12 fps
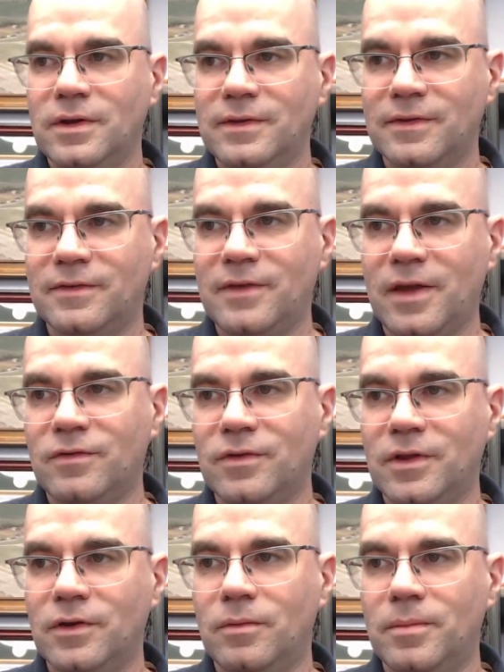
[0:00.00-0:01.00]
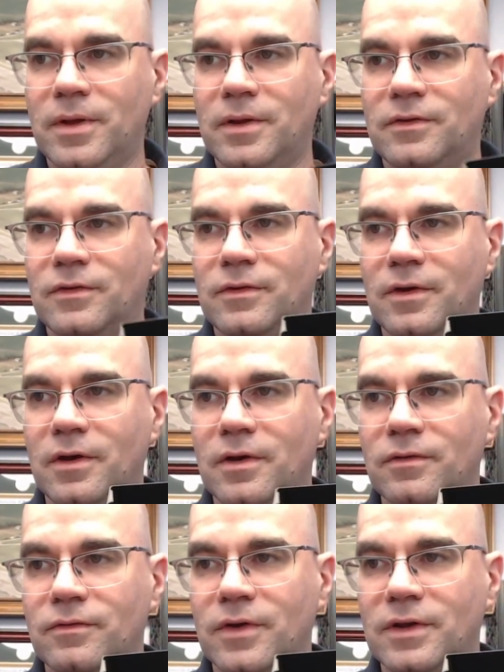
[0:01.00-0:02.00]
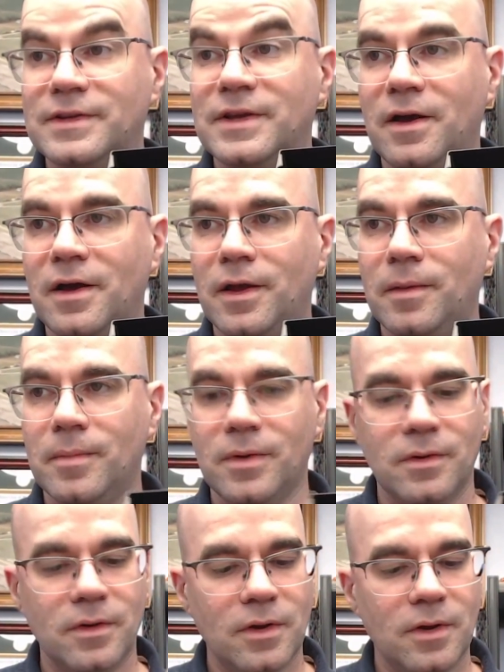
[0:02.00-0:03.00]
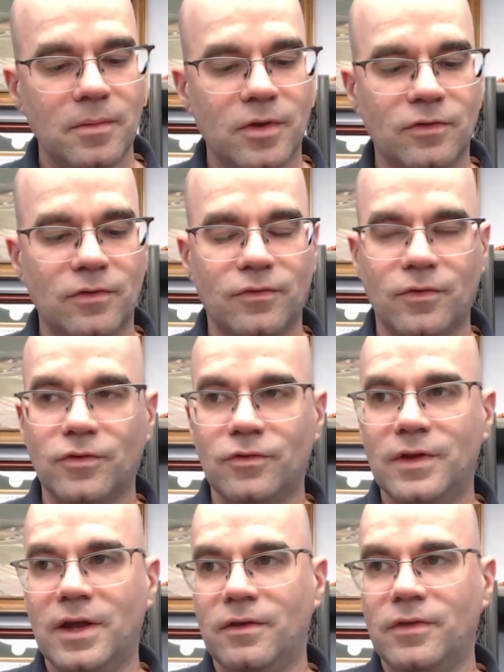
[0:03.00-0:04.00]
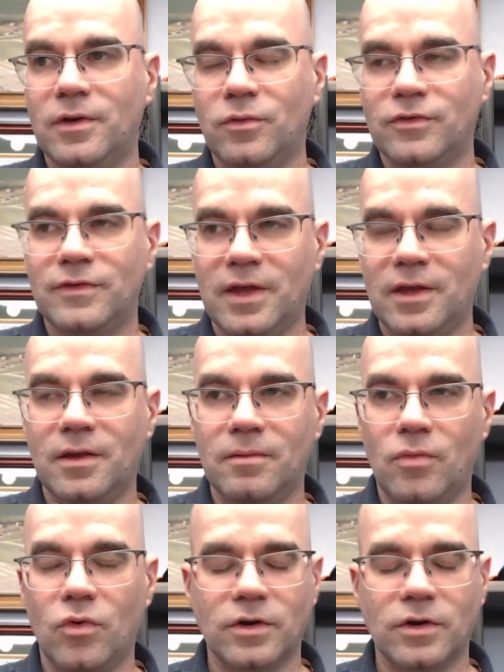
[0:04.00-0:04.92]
save a little bit of time, because the further down, then it was taking more